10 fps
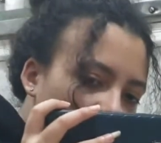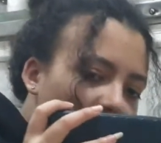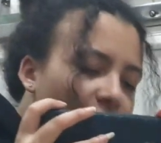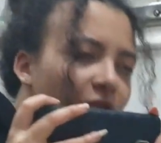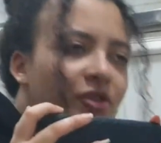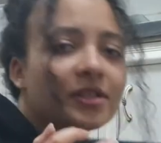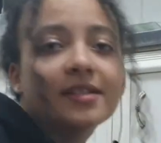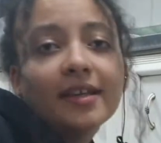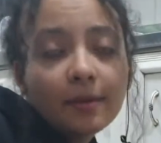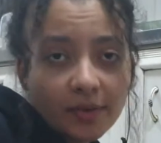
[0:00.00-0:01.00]
you could
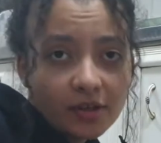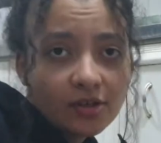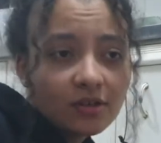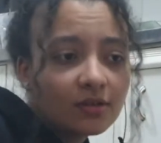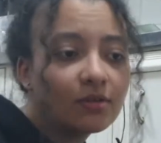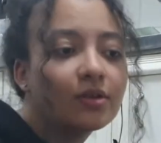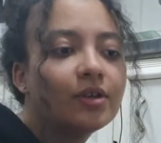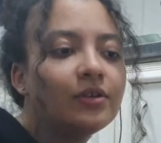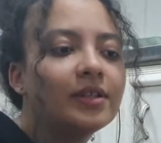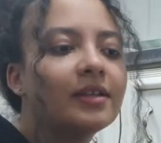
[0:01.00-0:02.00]
just take a picture, or
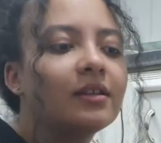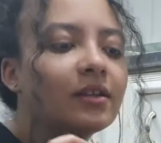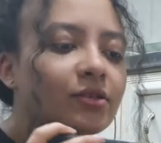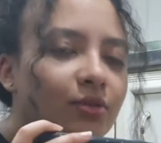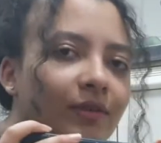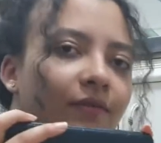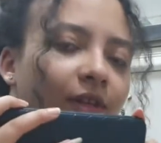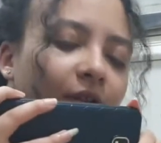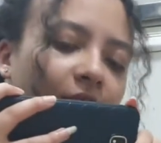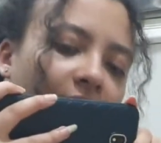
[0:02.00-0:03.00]
you take like a short
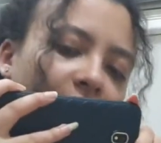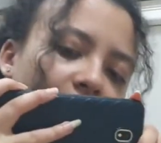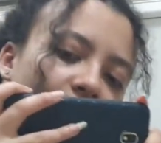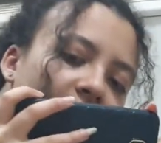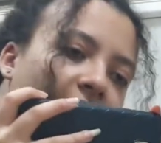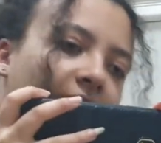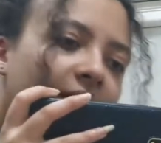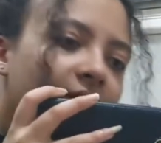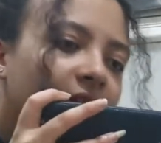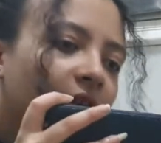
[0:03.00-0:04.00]
video, like 2
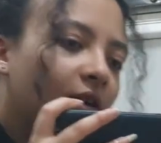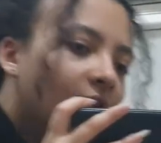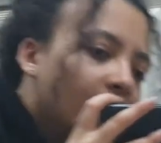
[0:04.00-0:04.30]
seconds here,